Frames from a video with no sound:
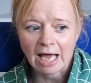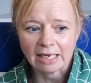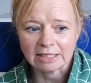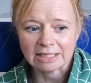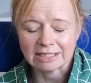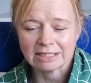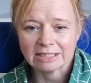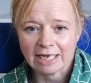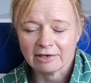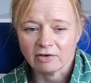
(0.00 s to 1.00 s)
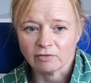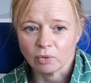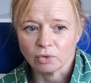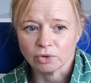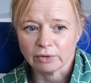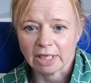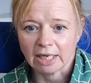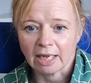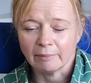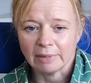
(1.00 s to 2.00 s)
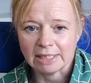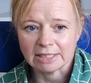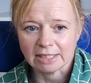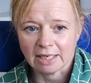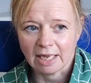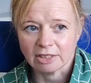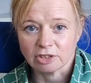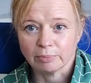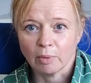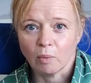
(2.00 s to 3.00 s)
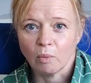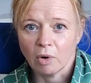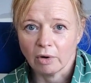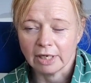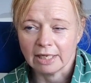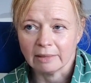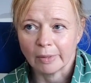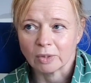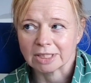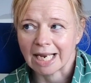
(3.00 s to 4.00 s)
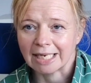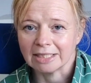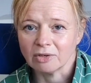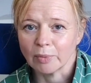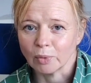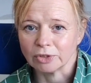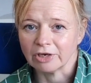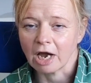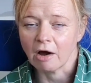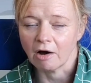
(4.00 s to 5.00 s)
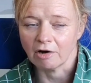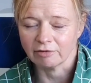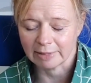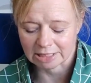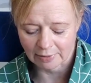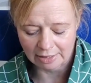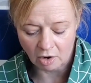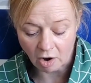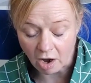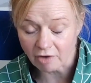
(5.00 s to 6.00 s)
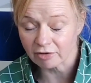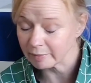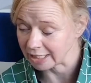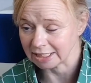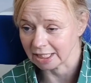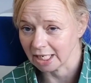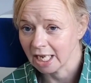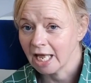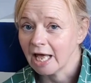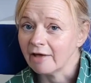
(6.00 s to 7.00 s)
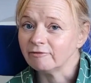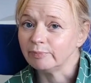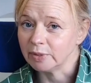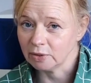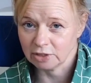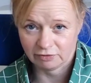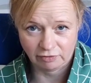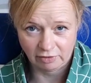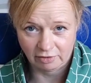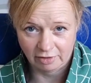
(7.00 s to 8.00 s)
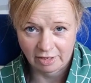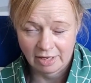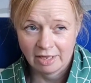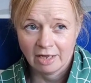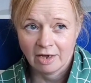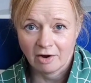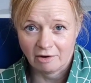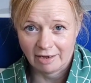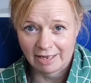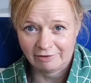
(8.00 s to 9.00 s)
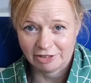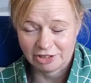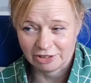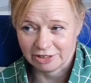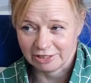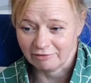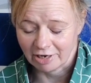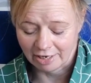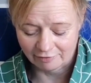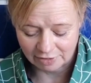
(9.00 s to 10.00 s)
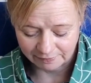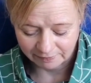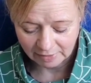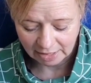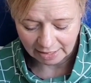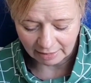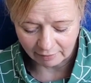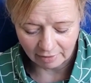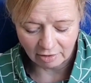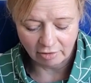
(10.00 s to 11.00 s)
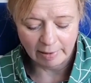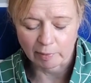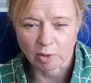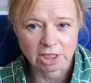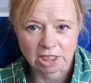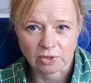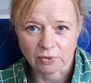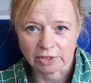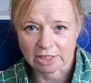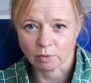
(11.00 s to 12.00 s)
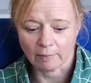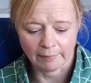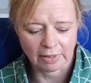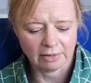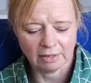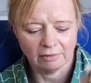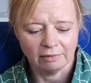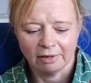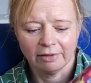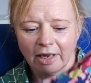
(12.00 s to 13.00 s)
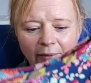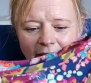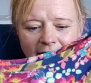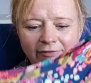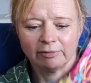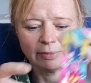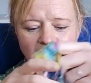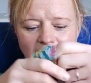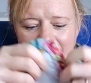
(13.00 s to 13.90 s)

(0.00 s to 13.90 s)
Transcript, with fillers: and instead of ordering a metre I just put one in the box and ended up ordering half a metre. So I had half a metre of beautiful art gallery jersey arrived. Now I can't remember what it's called this one but you'll know it everybody